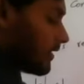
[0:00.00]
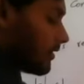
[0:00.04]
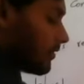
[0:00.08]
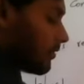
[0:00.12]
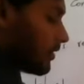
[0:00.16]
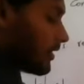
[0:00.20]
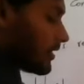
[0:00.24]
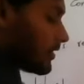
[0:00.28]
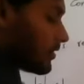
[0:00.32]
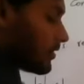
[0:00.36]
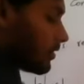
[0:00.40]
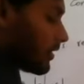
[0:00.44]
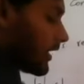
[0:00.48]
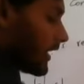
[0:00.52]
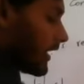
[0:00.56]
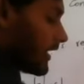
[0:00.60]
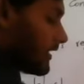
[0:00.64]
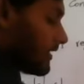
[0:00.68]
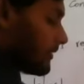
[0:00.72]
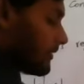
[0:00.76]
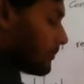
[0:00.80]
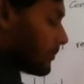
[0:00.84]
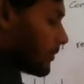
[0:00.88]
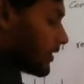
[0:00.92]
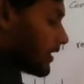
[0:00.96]
We used to
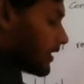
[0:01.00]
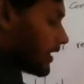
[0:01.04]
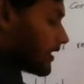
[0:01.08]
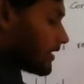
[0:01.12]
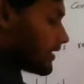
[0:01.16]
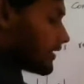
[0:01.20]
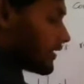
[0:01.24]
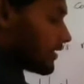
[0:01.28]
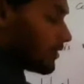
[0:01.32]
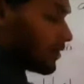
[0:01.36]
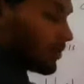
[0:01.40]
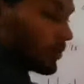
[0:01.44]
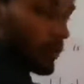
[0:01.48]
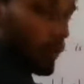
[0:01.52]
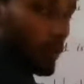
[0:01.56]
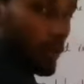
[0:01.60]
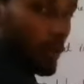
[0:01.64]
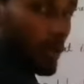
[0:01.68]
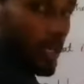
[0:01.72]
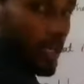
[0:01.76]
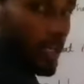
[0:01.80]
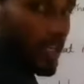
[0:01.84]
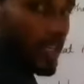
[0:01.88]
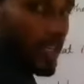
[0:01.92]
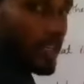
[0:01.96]
get potassium
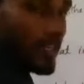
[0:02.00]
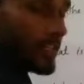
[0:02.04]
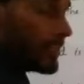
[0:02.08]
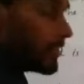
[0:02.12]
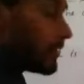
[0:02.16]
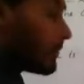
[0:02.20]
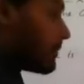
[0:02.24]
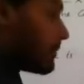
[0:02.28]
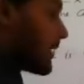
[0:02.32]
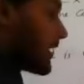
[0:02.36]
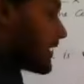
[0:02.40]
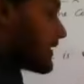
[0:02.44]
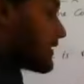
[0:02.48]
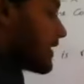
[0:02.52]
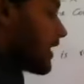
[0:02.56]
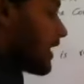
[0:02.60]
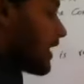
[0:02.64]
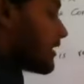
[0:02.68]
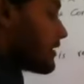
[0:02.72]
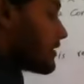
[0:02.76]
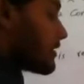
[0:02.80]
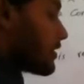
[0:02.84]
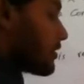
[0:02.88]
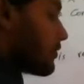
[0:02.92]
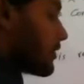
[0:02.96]
chloride, plus
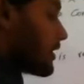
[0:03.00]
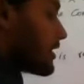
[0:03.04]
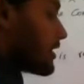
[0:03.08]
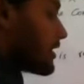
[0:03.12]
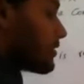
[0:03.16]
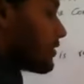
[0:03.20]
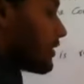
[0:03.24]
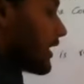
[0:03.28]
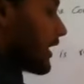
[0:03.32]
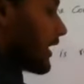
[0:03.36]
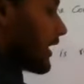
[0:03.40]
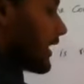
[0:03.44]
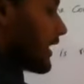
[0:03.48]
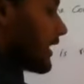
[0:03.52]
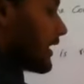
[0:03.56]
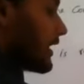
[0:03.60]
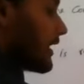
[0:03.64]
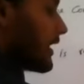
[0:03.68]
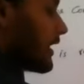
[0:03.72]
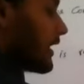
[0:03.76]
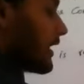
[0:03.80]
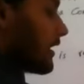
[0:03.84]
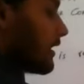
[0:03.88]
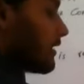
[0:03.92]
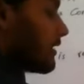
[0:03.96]
also we used to
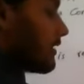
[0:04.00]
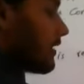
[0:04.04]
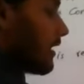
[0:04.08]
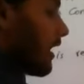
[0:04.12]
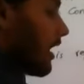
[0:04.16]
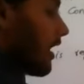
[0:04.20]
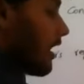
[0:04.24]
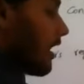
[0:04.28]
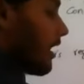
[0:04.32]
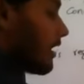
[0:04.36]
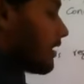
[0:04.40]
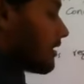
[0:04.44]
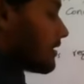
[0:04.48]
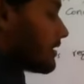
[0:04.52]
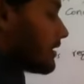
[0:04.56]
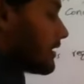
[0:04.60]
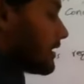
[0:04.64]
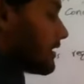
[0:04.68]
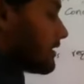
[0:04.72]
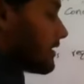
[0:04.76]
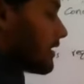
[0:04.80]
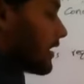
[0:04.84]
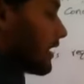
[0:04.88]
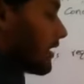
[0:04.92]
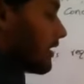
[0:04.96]
get
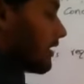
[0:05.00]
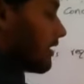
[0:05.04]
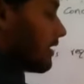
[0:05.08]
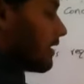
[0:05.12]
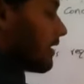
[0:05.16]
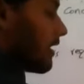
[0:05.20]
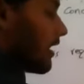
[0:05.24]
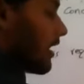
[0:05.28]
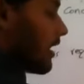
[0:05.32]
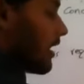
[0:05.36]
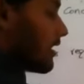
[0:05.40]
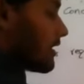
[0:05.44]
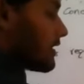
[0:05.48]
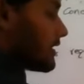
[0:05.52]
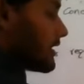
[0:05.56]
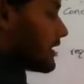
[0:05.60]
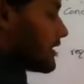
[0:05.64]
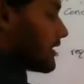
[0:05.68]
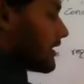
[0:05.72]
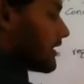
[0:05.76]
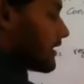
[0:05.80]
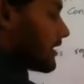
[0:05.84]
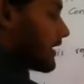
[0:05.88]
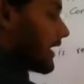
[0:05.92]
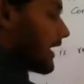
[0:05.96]
oxygen.
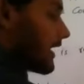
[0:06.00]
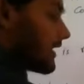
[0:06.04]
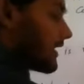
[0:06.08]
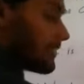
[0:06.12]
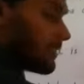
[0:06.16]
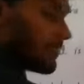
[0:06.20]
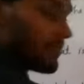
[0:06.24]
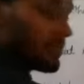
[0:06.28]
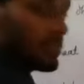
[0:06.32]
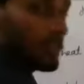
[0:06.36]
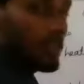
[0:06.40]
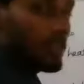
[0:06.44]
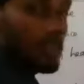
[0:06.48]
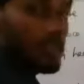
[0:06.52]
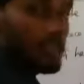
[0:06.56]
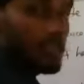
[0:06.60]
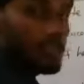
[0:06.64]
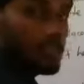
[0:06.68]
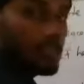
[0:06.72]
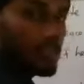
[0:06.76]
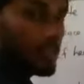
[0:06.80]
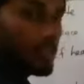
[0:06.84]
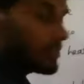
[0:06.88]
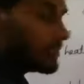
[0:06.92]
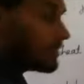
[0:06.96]
Oxygen gas is
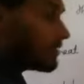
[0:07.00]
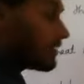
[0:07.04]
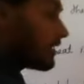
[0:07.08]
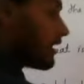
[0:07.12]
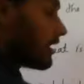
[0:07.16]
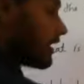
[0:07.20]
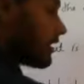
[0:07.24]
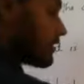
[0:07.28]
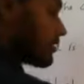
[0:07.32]
releases.